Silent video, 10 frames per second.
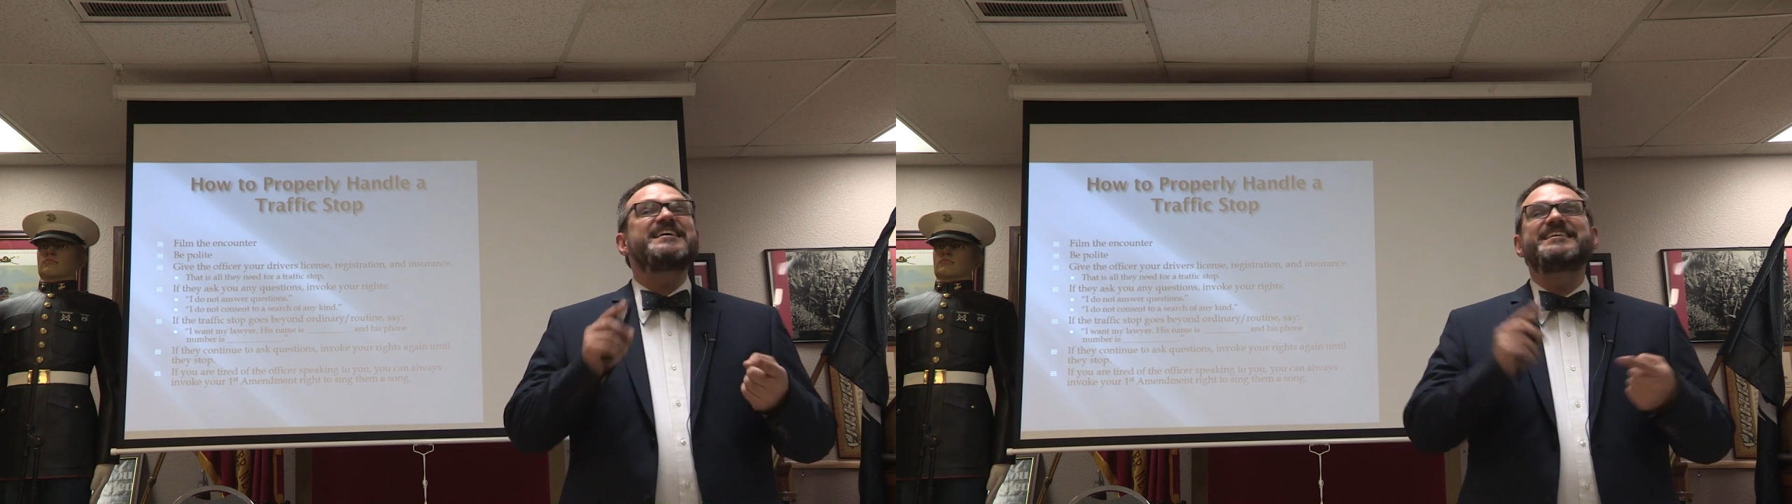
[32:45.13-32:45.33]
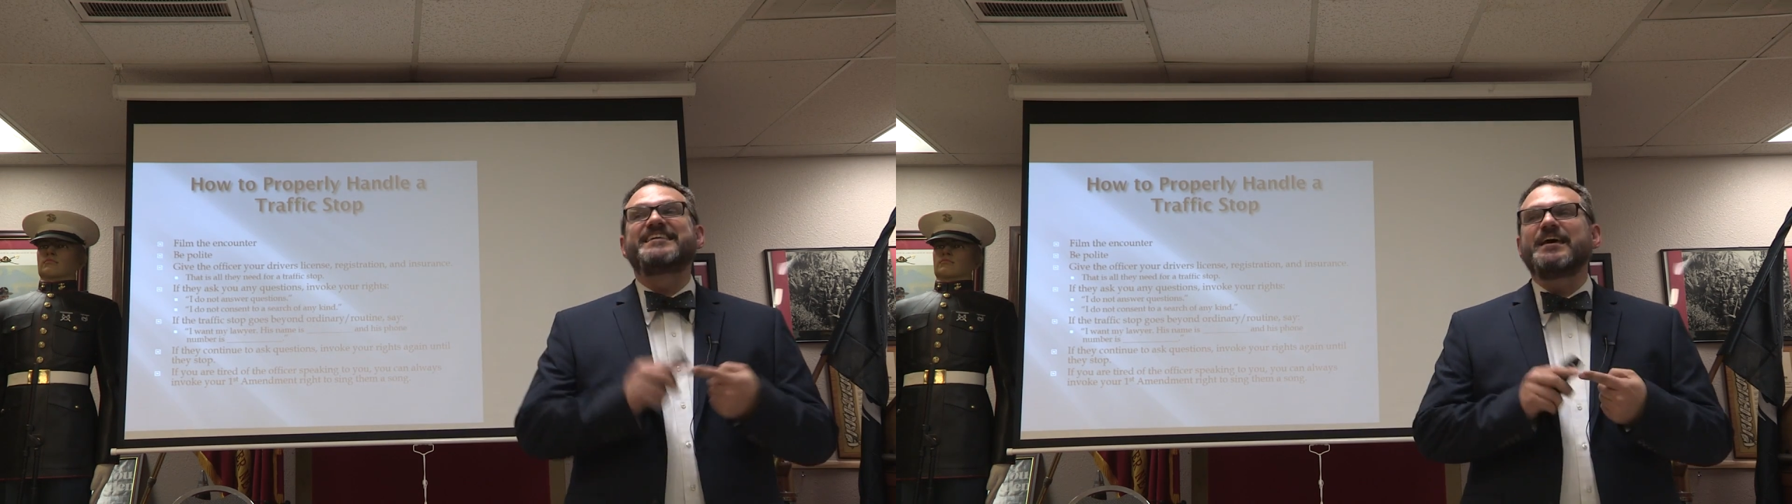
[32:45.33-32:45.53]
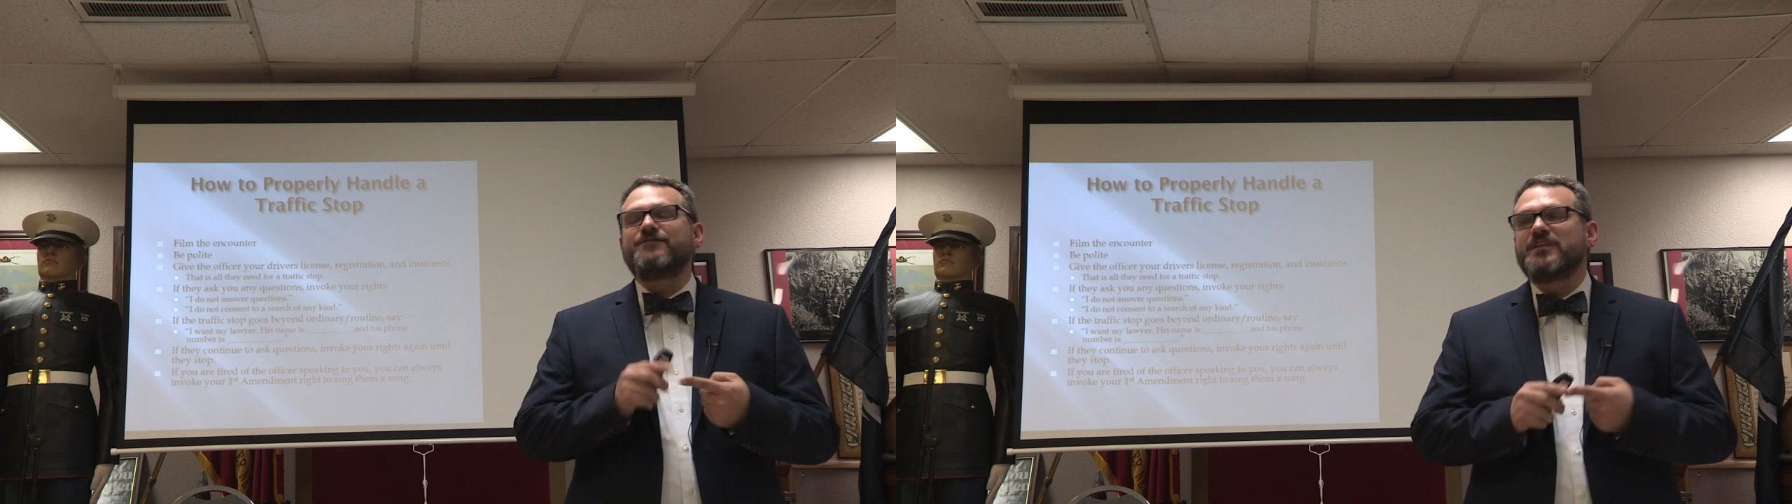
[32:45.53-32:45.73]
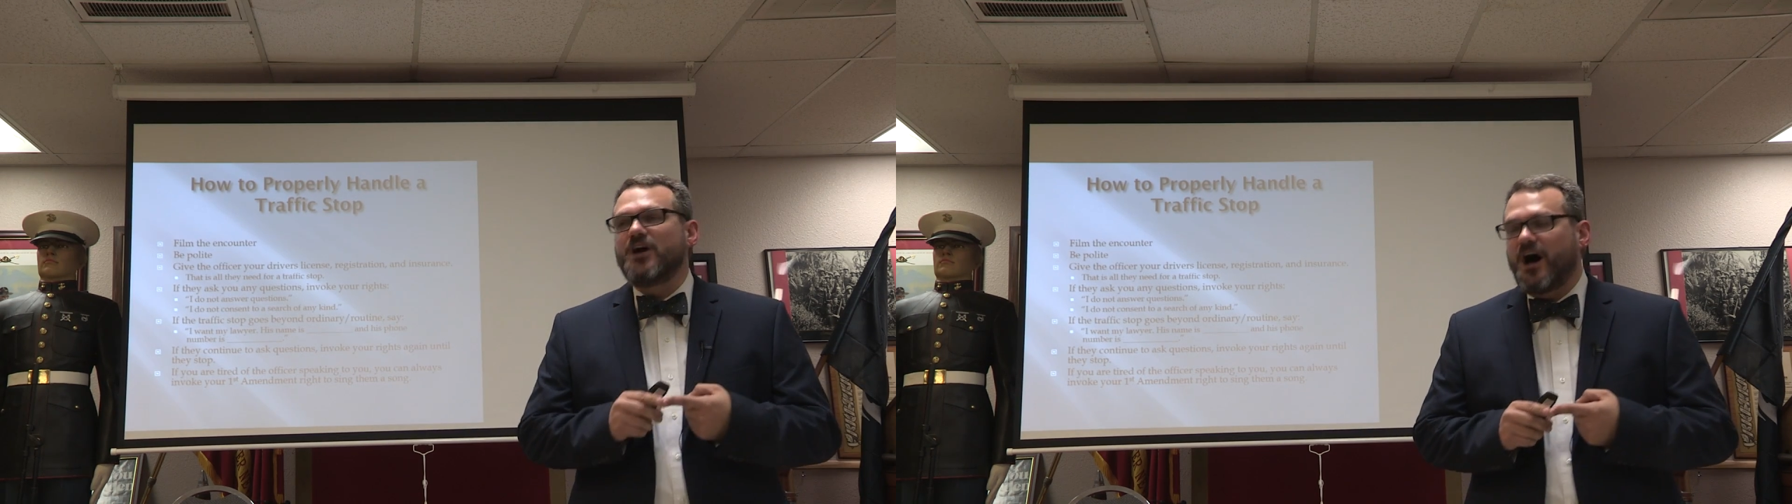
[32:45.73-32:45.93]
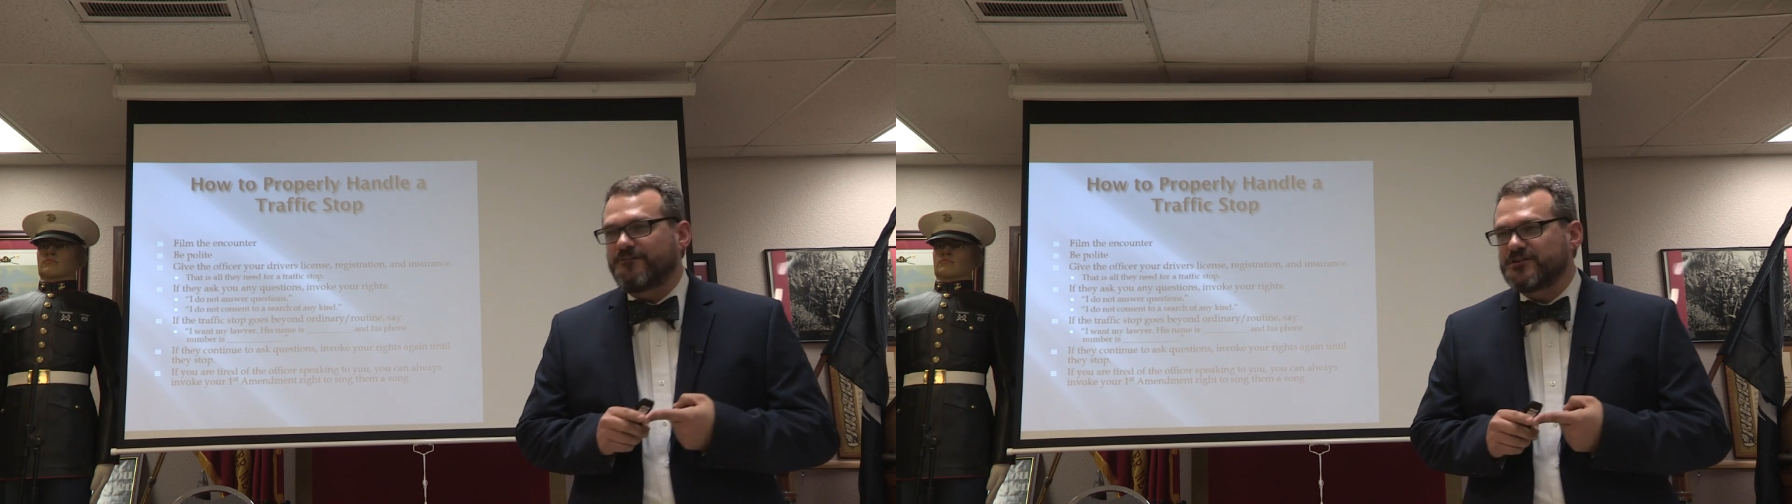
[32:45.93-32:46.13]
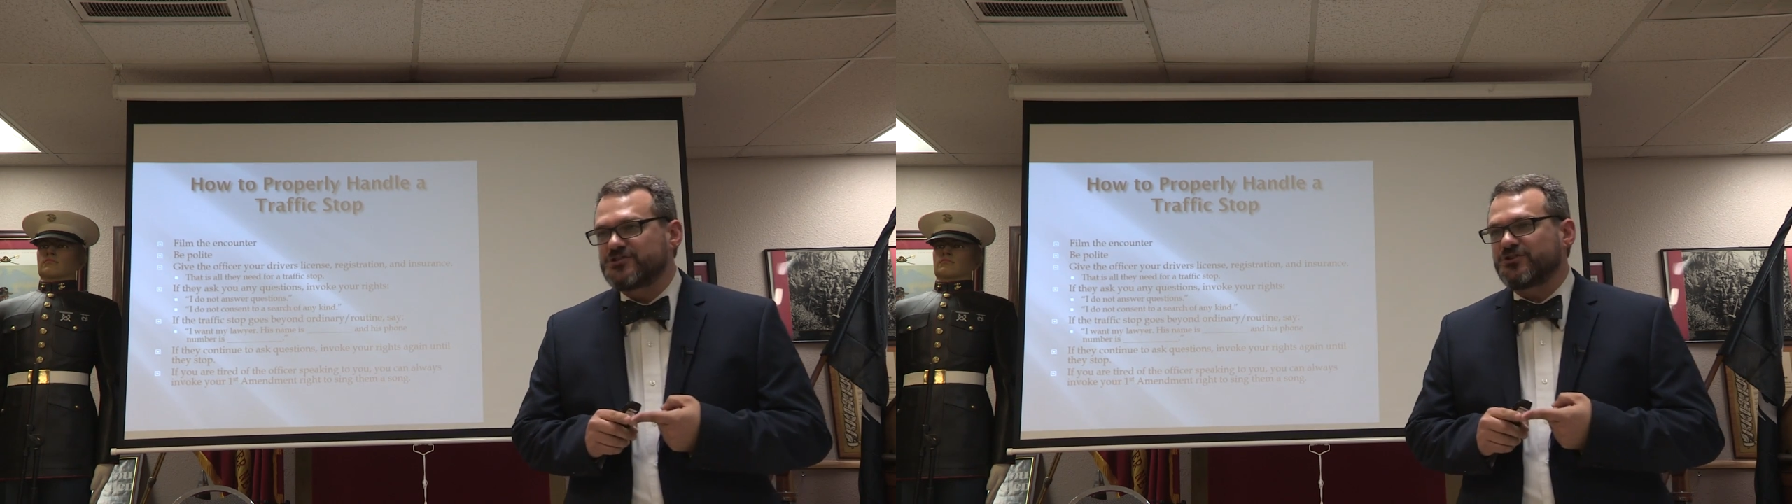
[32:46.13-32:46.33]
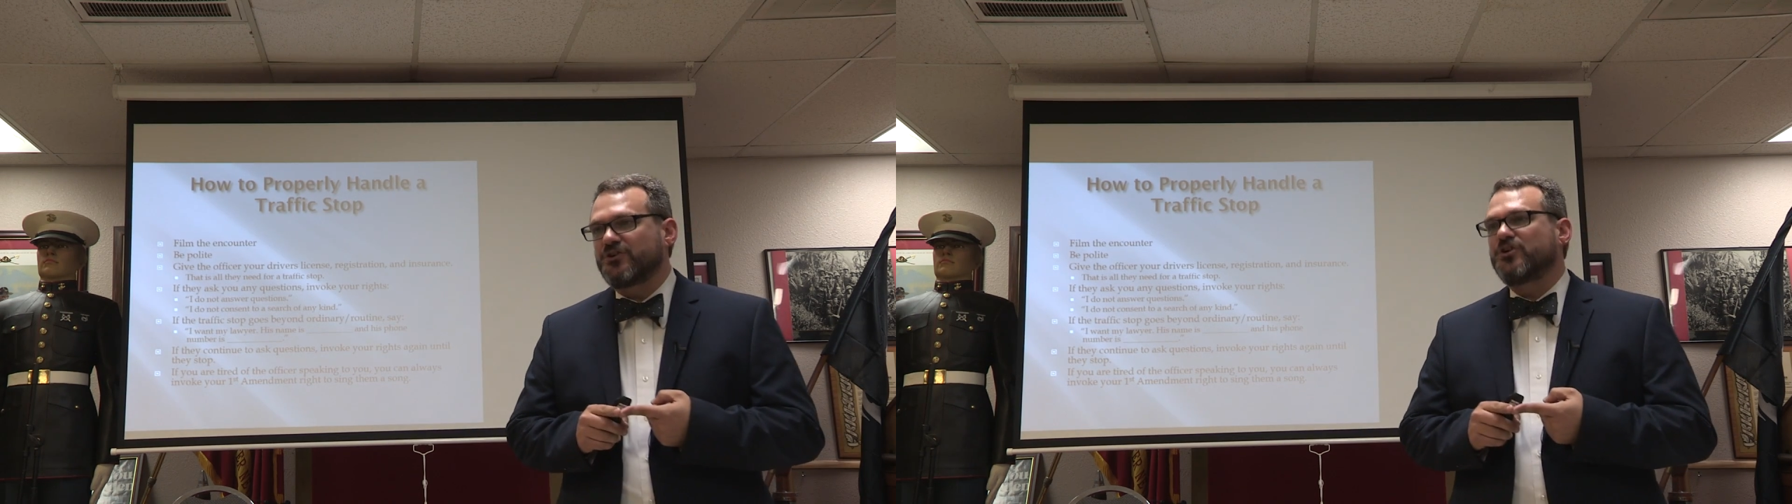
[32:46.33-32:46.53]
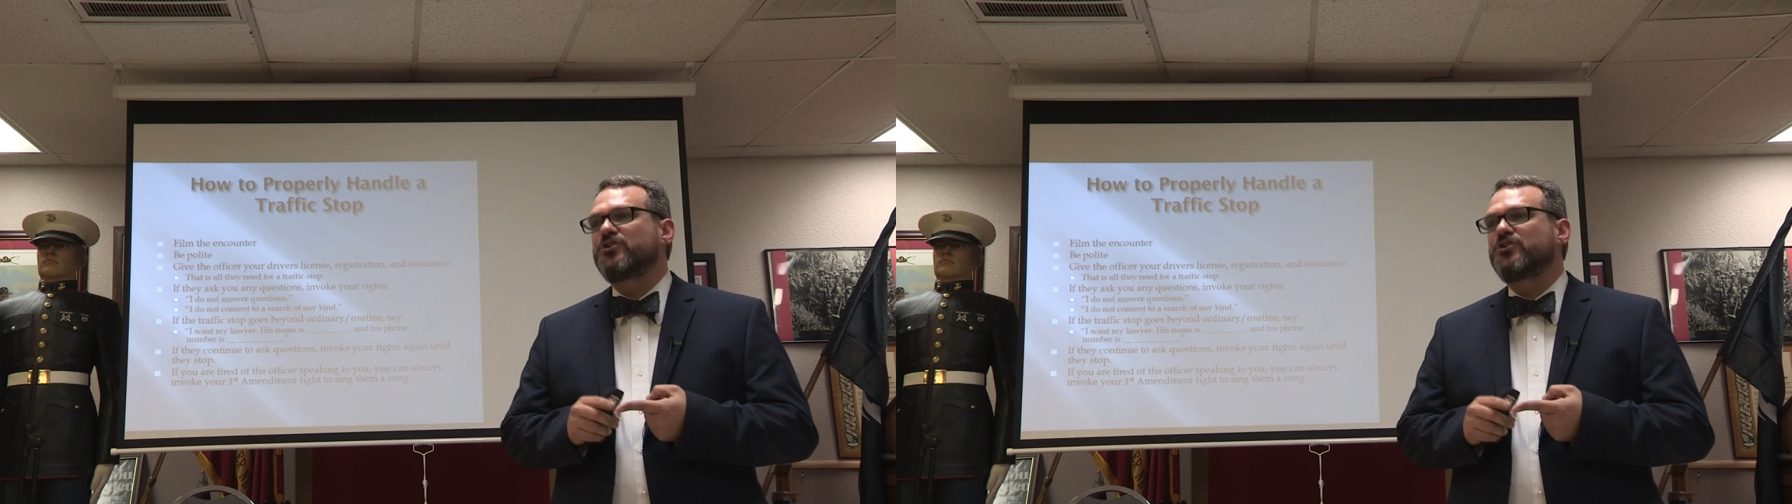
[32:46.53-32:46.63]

Give the officer